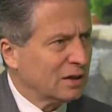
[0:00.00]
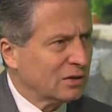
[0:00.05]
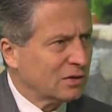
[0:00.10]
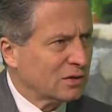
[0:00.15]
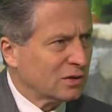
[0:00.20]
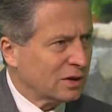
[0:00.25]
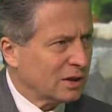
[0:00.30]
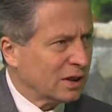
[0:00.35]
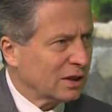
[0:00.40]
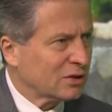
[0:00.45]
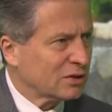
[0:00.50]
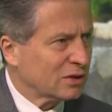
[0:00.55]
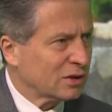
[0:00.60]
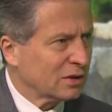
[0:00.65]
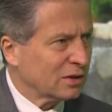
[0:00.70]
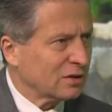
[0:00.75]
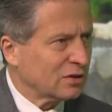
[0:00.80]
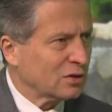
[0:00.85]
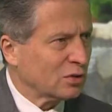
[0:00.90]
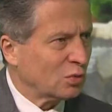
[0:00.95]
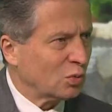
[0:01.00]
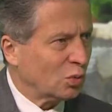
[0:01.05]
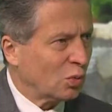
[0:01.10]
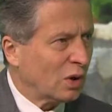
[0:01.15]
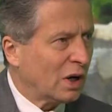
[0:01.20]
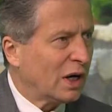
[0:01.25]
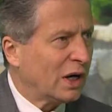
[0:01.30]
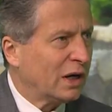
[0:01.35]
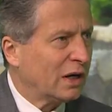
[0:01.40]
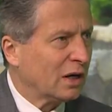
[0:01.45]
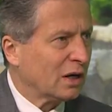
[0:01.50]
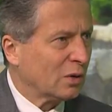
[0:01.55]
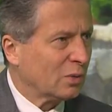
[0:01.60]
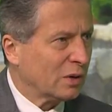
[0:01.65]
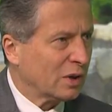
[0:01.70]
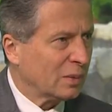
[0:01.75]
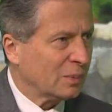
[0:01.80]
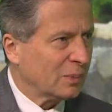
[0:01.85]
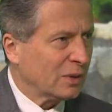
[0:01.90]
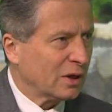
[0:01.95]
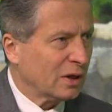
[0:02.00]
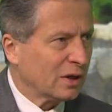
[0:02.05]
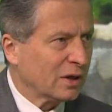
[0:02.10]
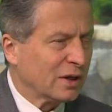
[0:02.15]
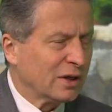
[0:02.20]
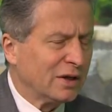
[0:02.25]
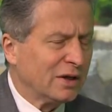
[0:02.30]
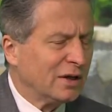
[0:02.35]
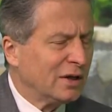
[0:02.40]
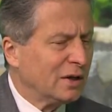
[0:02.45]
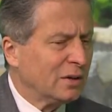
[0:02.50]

introduction to why are we apart.